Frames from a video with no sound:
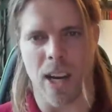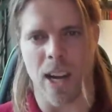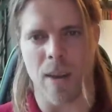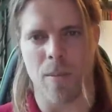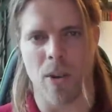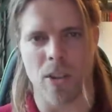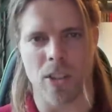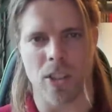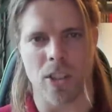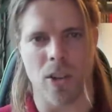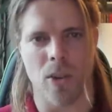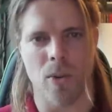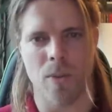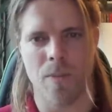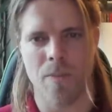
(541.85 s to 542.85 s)
I am
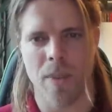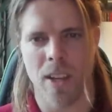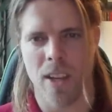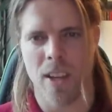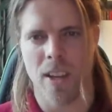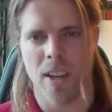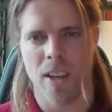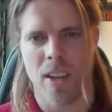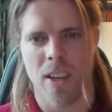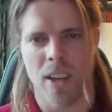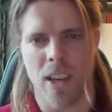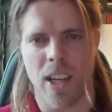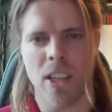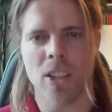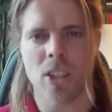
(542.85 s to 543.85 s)
also,
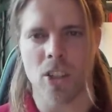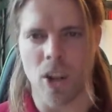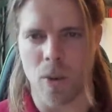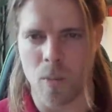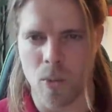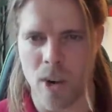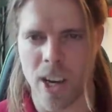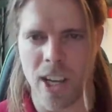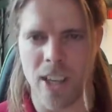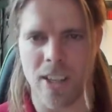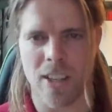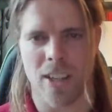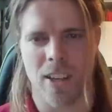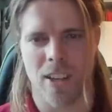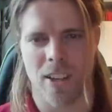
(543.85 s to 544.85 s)
in some
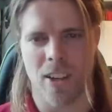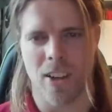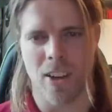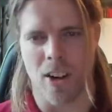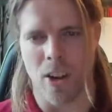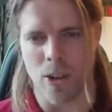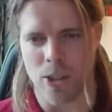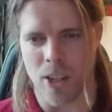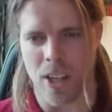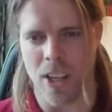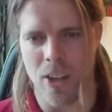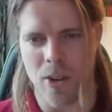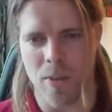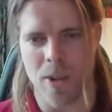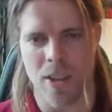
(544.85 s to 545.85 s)
ways, also
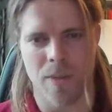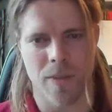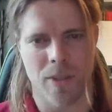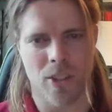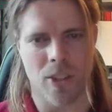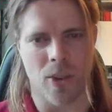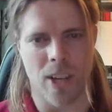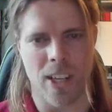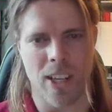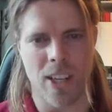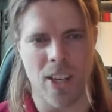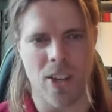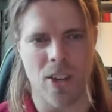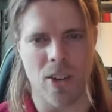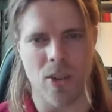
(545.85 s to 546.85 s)
human, so I
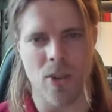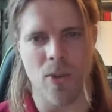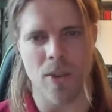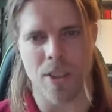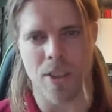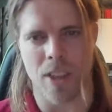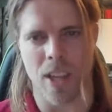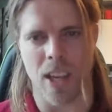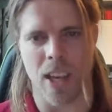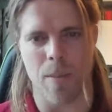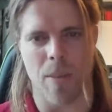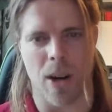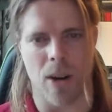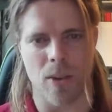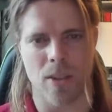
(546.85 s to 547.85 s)
need to think
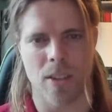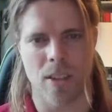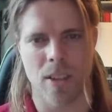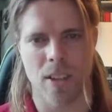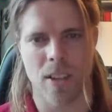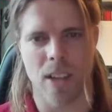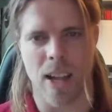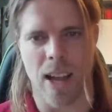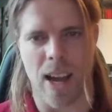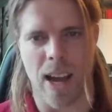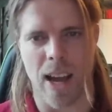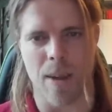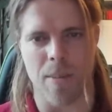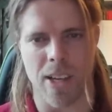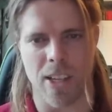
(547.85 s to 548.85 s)
about
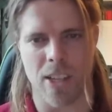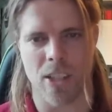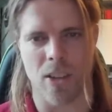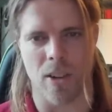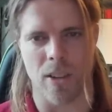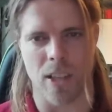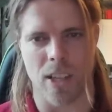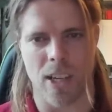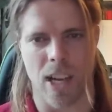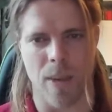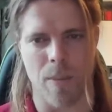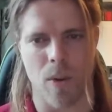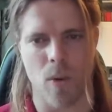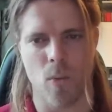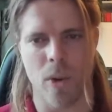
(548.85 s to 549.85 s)
habits all the
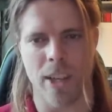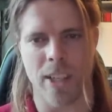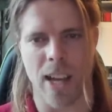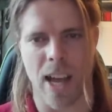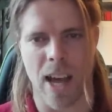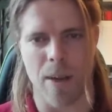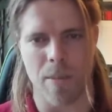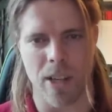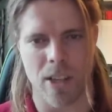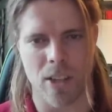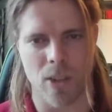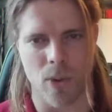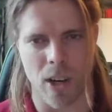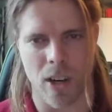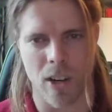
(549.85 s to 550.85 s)
time. Which
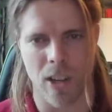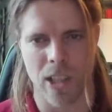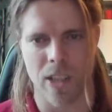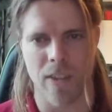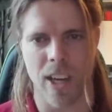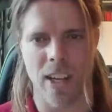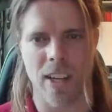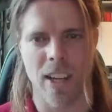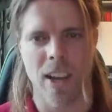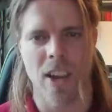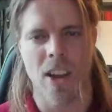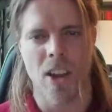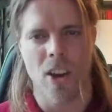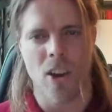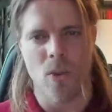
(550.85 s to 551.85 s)
habits do I cultivate?
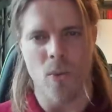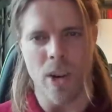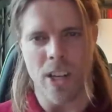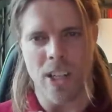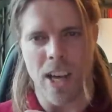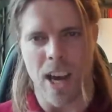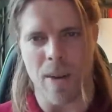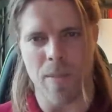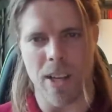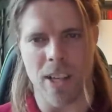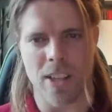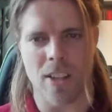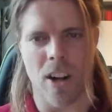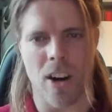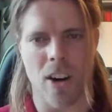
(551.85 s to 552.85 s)
Which
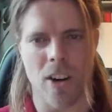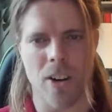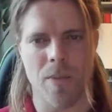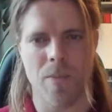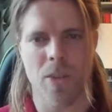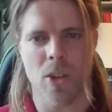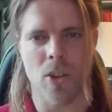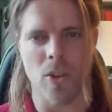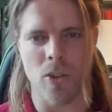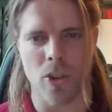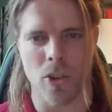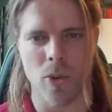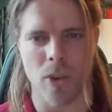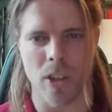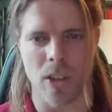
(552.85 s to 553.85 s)
habits are
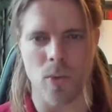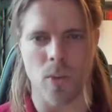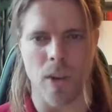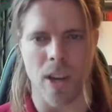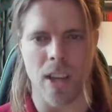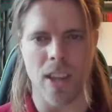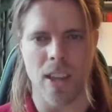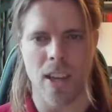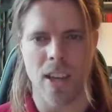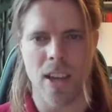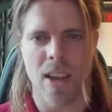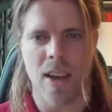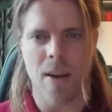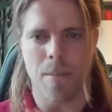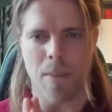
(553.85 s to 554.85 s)
congruent with
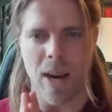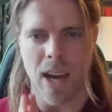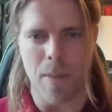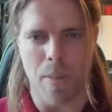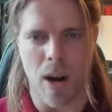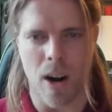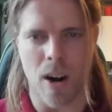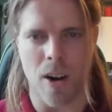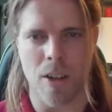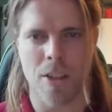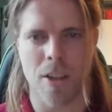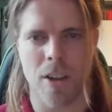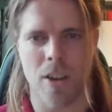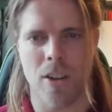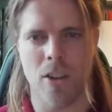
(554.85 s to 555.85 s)
my
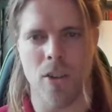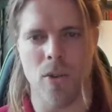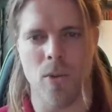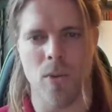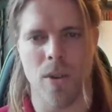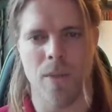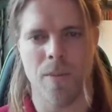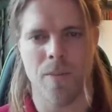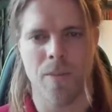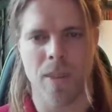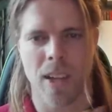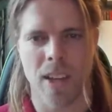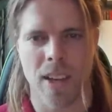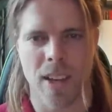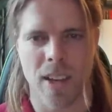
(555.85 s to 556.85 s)
path to
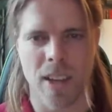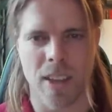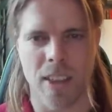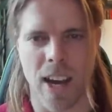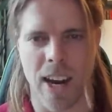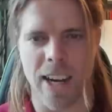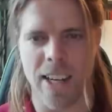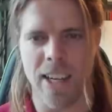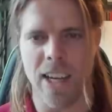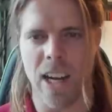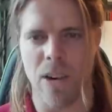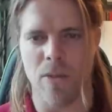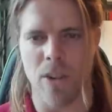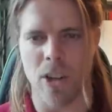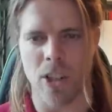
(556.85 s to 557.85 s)
the
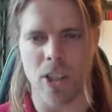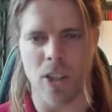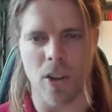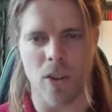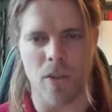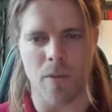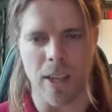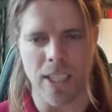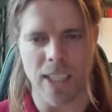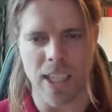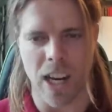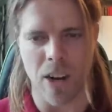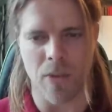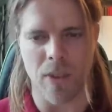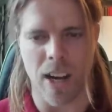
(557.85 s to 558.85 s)
ideal version of
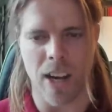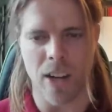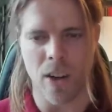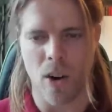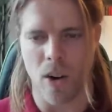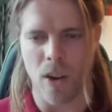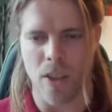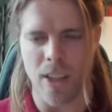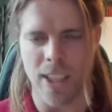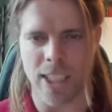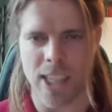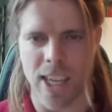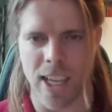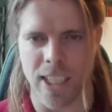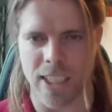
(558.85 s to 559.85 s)
myself. And all of
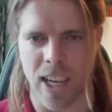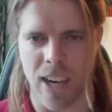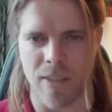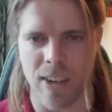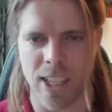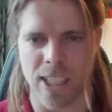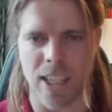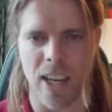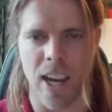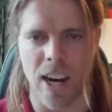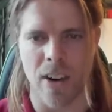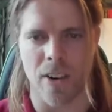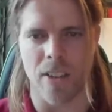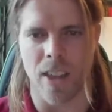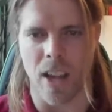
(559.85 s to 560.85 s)
these things I've listed
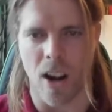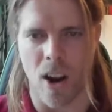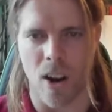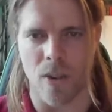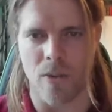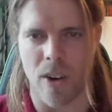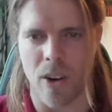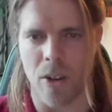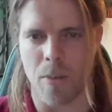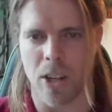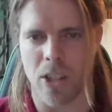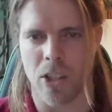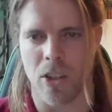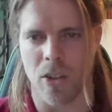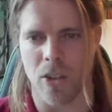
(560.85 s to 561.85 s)
here, they are very
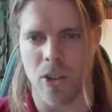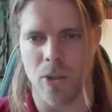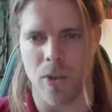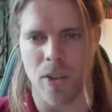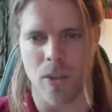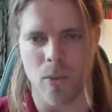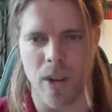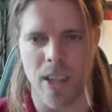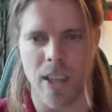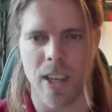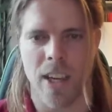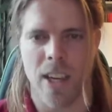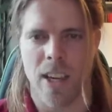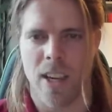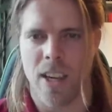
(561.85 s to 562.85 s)
much congruent with
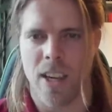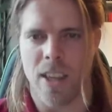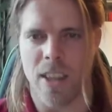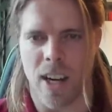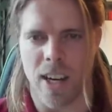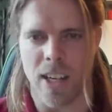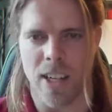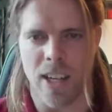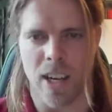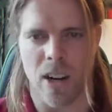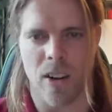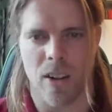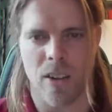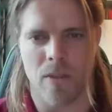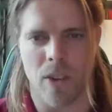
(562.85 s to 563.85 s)
the
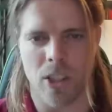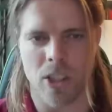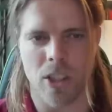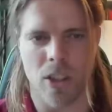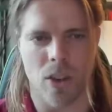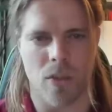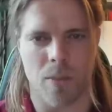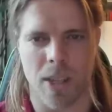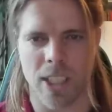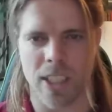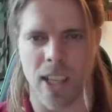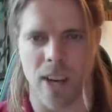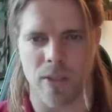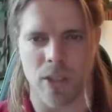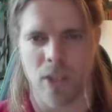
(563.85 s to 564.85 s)
ideal version of
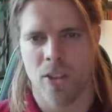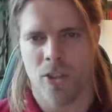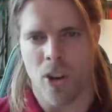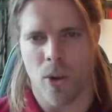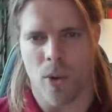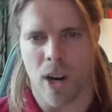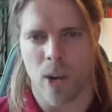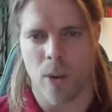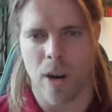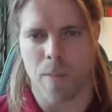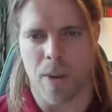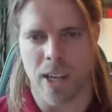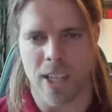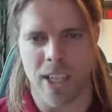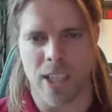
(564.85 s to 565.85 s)
myself. So I will
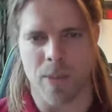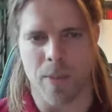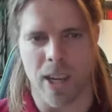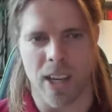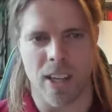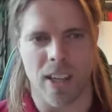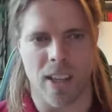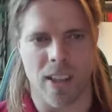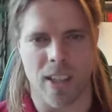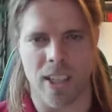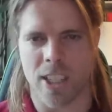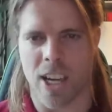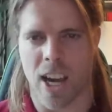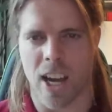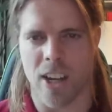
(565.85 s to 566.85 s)
participate in
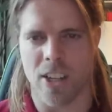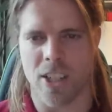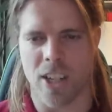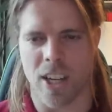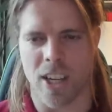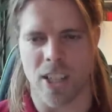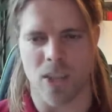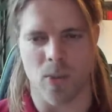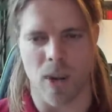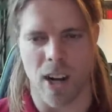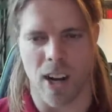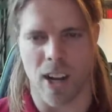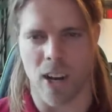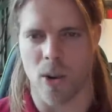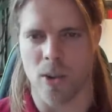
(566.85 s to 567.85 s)
this challenge as
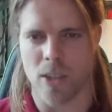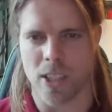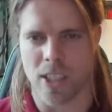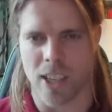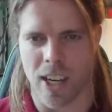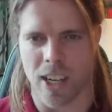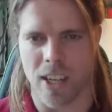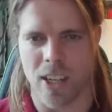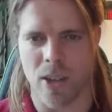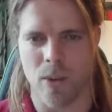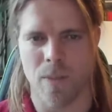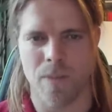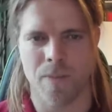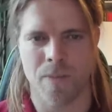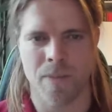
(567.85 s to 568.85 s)
well alongside
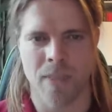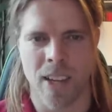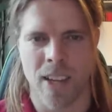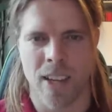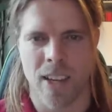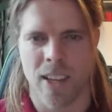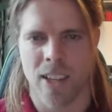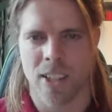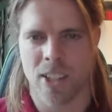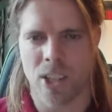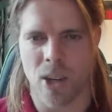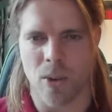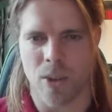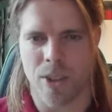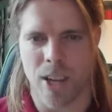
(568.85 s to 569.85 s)
you.
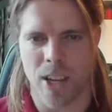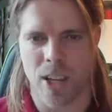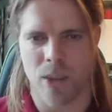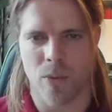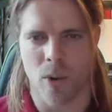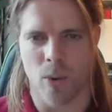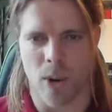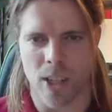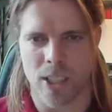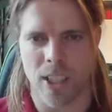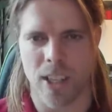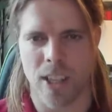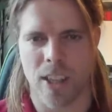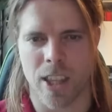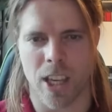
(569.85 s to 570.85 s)
So thank you for
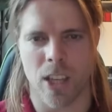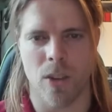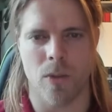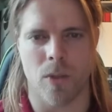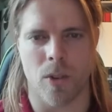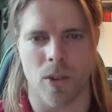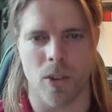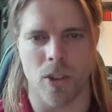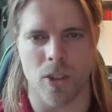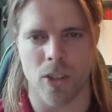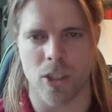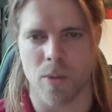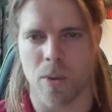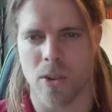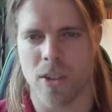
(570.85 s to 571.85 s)
watching, thank you for your
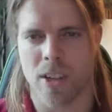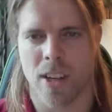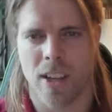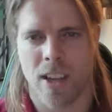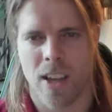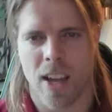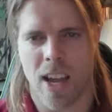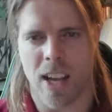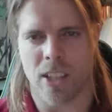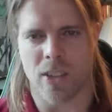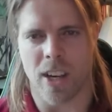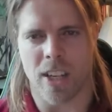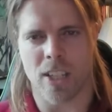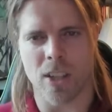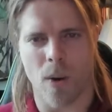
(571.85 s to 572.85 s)
support.
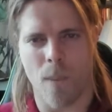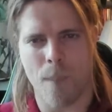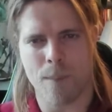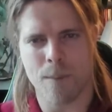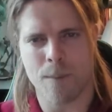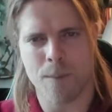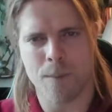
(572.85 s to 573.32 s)
X X O.